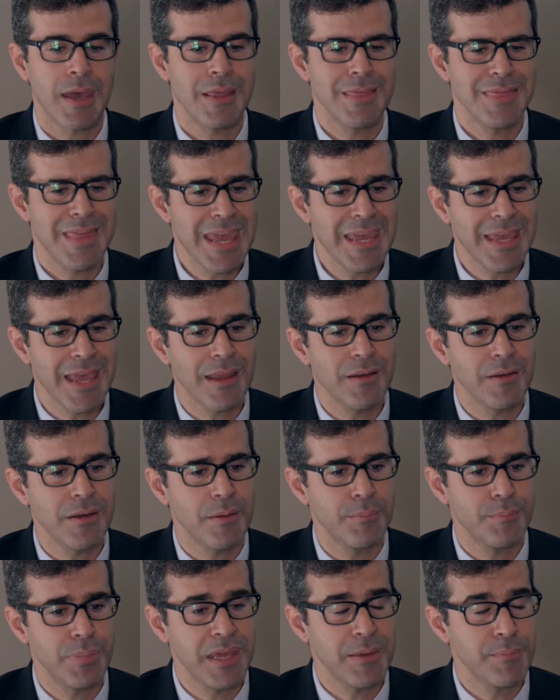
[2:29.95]
They can
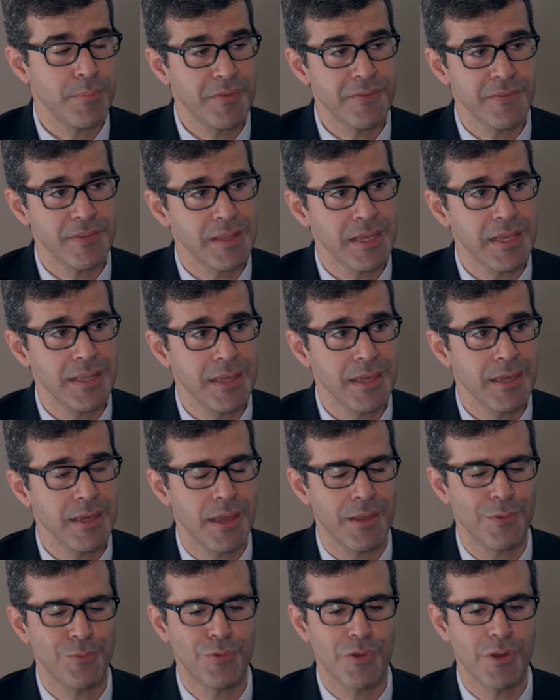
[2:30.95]
be misleading
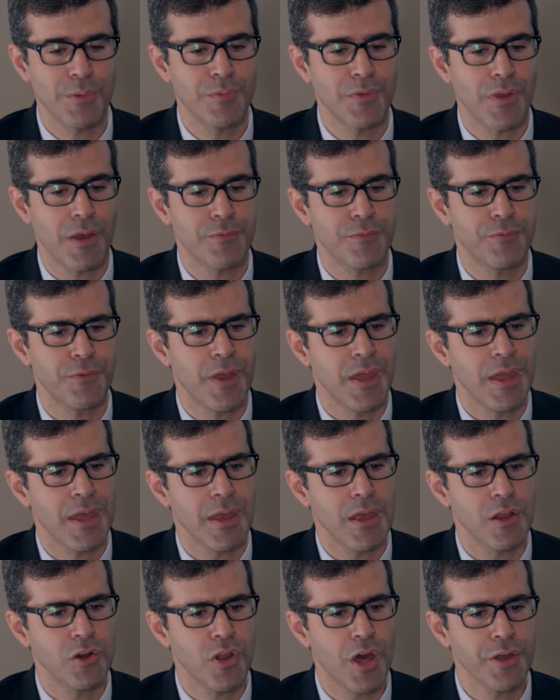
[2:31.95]
in terms of a
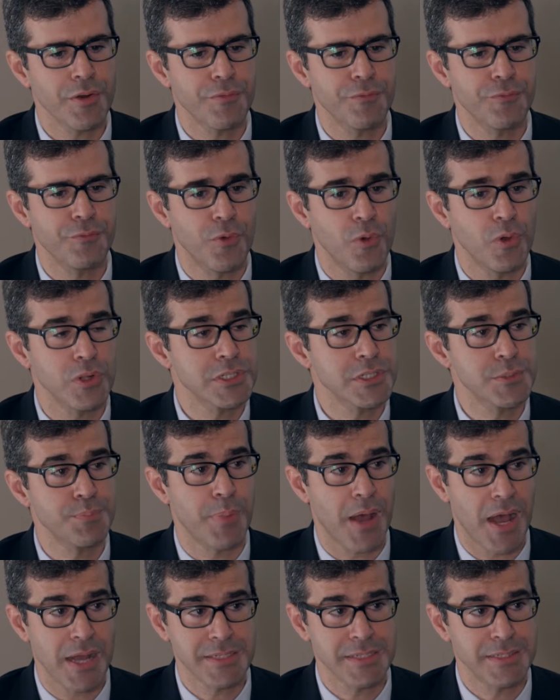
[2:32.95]
lot of false
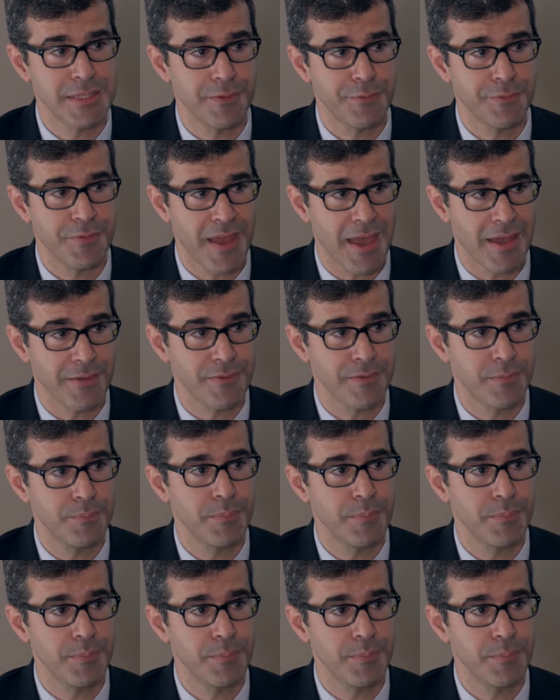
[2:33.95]
positive tests,